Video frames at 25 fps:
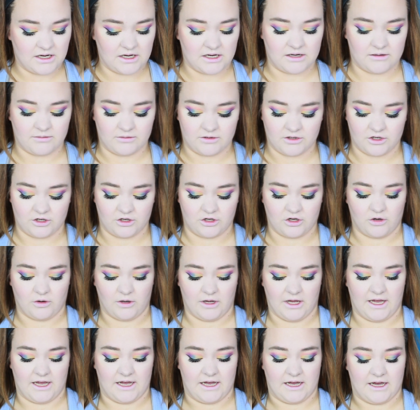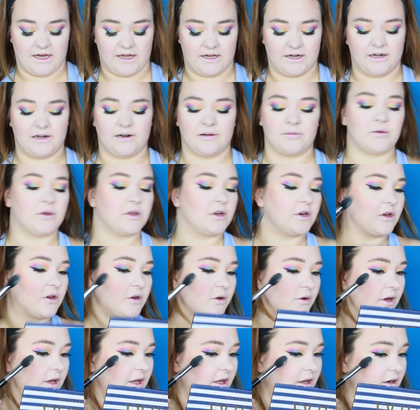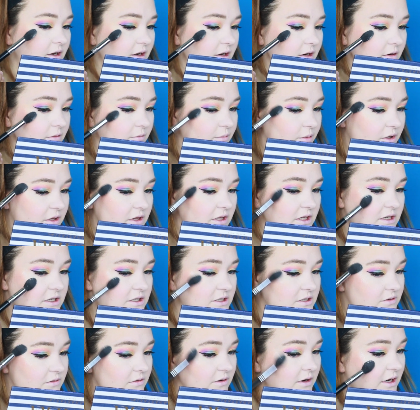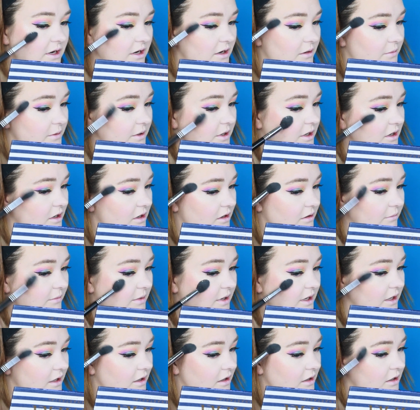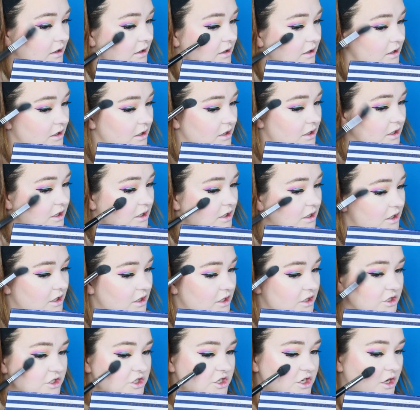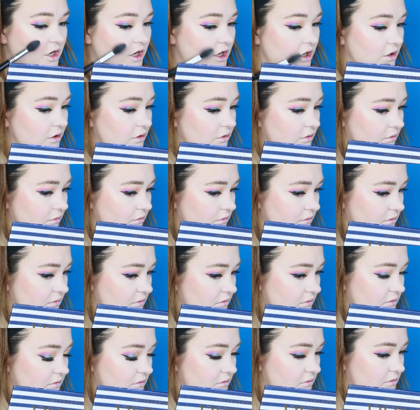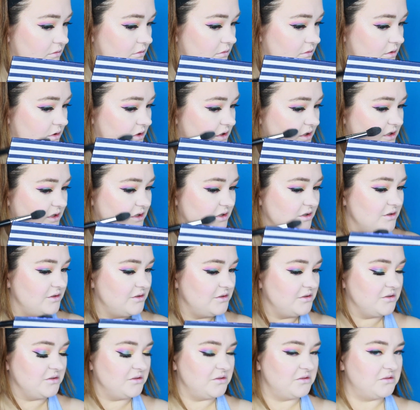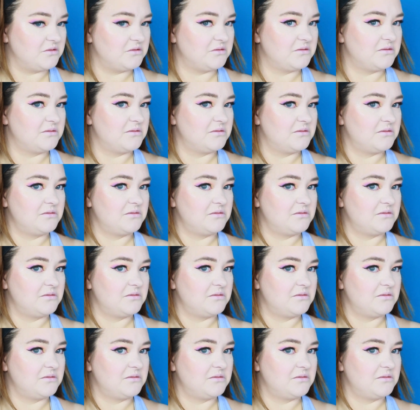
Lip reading: And I'm going to go ahead and put this right up here on my cheek. Oh. Oh.